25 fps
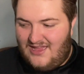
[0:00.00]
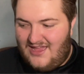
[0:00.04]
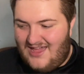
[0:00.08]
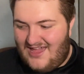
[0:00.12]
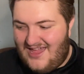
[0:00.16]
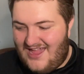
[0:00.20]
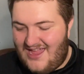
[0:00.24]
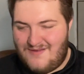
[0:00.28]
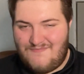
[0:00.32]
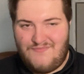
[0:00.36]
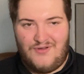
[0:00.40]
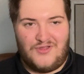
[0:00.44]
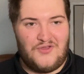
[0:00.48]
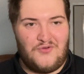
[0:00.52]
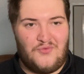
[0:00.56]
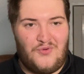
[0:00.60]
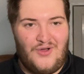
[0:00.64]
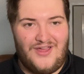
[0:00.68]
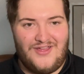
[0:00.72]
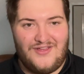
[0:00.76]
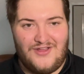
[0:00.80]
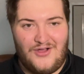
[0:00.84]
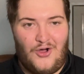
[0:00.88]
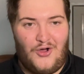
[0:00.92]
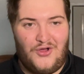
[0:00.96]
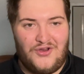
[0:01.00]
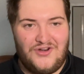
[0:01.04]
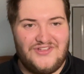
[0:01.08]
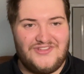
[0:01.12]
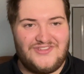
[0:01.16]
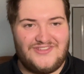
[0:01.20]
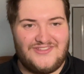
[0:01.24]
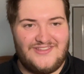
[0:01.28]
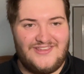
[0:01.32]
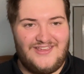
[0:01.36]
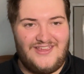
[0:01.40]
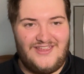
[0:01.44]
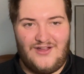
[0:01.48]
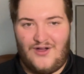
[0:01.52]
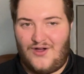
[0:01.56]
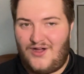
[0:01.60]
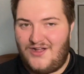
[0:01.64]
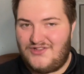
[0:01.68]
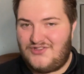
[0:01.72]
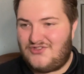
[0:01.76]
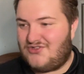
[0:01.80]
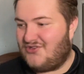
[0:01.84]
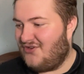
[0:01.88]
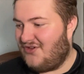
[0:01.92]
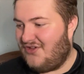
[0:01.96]
And by the way, honestly, I
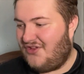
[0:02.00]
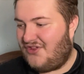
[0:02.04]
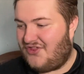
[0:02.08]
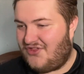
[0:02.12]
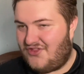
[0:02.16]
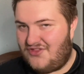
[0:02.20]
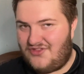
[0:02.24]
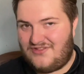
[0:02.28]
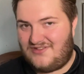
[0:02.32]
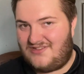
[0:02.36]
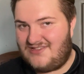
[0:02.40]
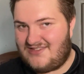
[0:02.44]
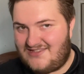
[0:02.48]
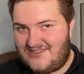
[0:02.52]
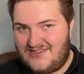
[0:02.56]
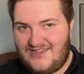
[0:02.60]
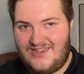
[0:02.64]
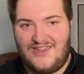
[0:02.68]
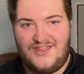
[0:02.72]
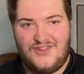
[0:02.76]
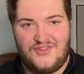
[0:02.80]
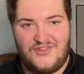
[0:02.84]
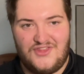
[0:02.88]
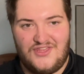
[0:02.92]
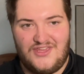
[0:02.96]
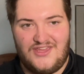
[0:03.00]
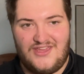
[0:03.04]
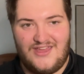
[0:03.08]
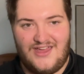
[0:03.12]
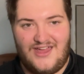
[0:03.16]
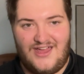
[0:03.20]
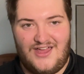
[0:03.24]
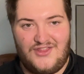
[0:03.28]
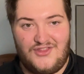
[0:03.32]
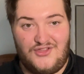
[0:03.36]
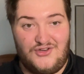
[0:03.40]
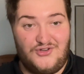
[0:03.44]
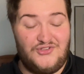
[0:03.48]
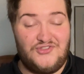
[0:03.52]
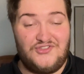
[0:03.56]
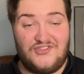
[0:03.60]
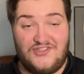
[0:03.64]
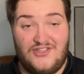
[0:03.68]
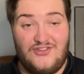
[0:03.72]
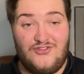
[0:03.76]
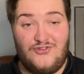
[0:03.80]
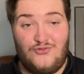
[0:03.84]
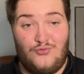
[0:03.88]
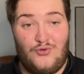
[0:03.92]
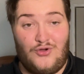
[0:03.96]
do see the New
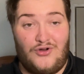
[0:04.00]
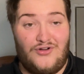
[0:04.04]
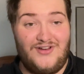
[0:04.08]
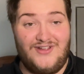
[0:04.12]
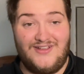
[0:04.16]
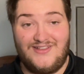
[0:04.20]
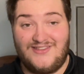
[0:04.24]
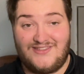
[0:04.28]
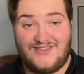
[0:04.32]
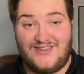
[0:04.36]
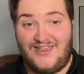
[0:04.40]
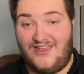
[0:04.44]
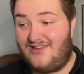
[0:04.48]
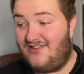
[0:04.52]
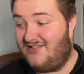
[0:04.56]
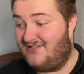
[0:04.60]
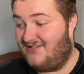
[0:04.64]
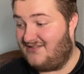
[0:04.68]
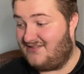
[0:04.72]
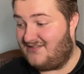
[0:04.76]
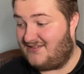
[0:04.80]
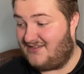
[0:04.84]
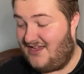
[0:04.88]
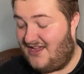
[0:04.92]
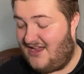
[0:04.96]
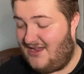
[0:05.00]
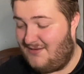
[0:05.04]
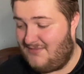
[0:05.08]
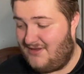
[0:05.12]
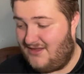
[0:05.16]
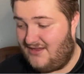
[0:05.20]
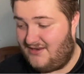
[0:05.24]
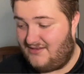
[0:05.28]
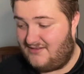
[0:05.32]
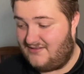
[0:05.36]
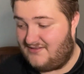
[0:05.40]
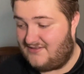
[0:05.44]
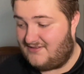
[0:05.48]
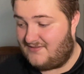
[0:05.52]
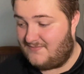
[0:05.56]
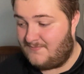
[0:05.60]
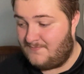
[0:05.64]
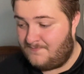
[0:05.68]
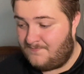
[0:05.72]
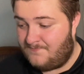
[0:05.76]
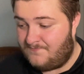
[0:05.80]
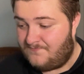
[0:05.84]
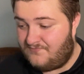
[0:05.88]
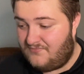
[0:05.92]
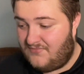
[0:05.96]
Zealand Warriors taking this game out.
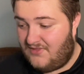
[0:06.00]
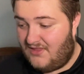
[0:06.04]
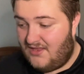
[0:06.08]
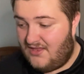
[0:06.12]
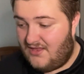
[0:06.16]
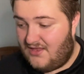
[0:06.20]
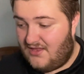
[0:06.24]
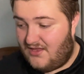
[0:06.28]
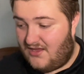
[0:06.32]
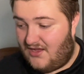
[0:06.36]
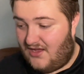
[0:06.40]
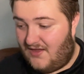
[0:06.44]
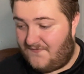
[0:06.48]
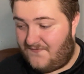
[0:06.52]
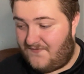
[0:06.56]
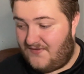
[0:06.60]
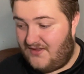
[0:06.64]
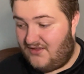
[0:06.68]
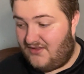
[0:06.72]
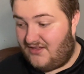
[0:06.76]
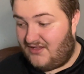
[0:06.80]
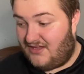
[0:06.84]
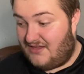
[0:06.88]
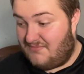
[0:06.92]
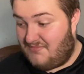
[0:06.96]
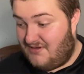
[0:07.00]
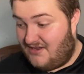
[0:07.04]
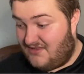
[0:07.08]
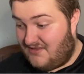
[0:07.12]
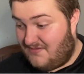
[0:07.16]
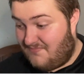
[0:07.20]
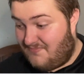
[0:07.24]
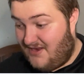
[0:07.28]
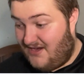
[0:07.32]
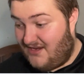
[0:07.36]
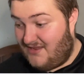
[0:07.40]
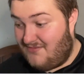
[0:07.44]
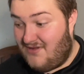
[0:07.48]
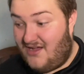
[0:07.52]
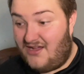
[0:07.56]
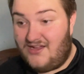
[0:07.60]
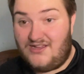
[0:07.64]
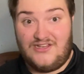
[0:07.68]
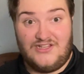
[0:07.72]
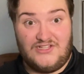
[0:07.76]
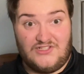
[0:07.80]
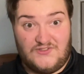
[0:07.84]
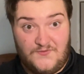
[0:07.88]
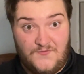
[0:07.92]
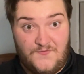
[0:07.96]
I feel like, the betting market
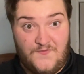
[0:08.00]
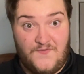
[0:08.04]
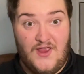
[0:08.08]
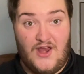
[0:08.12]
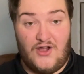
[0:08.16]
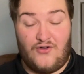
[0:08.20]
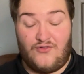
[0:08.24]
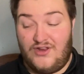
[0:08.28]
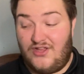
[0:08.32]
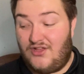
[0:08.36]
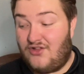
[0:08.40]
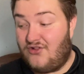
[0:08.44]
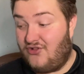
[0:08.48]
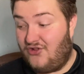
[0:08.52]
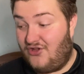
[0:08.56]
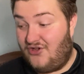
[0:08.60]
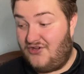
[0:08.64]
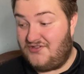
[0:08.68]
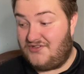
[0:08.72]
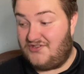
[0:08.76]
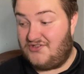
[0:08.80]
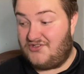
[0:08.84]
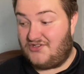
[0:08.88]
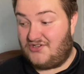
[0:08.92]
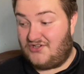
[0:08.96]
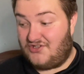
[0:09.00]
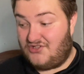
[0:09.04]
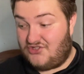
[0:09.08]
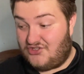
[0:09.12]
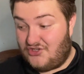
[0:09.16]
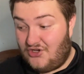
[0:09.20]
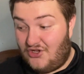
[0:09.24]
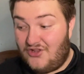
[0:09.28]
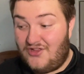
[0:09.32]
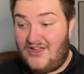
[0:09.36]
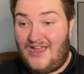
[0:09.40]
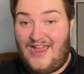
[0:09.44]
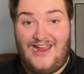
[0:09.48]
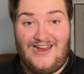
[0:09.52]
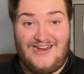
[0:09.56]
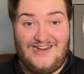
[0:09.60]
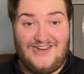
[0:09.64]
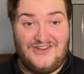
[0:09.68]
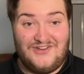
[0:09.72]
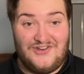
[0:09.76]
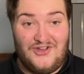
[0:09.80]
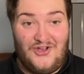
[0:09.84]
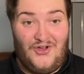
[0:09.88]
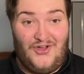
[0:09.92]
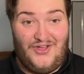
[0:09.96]
is very close. It's like
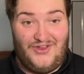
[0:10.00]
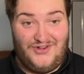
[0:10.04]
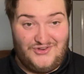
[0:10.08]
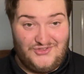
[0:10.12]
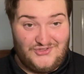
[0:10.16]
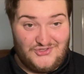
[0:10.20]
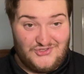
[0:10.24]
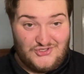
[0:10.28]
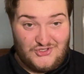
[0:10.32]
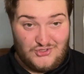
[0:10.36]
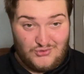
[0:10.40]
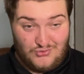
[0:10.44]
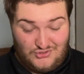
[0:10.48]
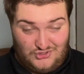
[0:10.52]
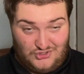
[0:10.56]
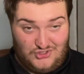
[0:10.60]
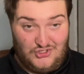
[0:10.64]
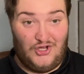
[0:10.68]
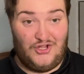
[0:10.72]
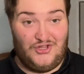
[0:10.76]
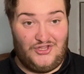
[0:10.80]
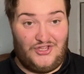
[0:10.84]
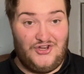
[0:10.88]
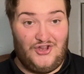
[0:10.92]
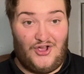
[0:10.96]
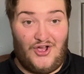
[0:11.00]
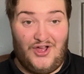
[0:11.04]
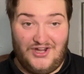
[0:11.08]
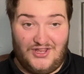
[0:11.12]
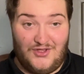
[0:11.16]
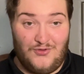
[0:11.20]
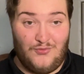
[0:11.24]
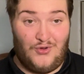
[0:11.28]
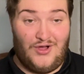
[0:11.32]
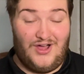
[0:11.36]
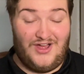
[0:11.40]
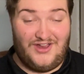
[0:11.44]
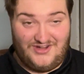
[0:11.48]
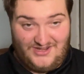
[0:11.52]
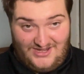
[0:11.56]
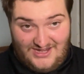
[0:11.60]
$1.89 to $1.91.